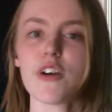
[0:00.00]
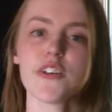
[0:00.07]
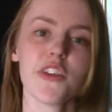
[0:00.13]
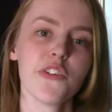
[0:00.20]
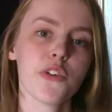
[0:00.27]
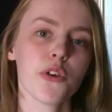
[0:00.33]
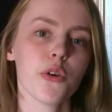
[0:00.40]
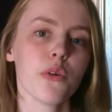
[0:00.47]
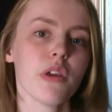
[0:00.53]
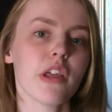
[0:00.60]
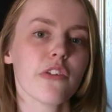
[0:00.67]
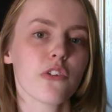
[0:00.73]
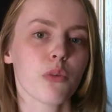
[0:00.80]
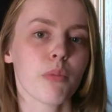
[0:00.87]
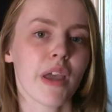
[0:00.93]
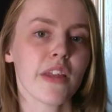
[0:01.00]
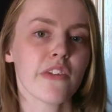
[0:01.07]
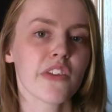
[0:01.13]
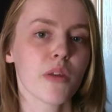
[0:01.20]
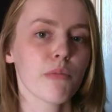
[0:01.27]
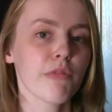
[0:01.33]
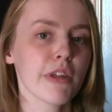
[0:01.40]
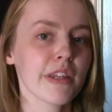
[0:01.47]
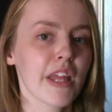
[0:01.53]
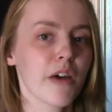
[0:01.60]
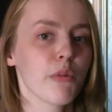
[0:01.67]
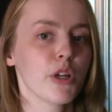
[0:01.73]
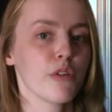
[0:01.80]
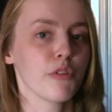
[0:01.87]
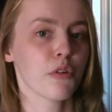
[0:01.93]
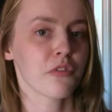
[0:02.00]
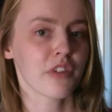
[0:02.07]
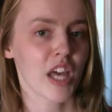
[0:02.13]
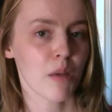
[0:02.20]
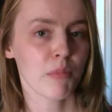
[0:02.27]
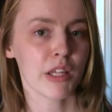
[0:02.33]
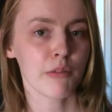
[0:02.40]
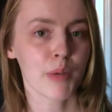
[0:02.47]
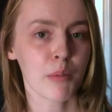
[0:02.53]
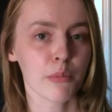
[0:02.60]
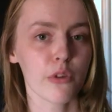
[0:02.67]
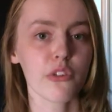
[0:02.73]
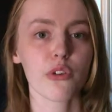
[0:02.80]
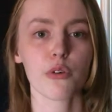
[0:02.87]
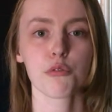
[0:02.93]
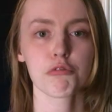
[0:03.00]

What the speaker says: 32 is to paint something that one of your family members or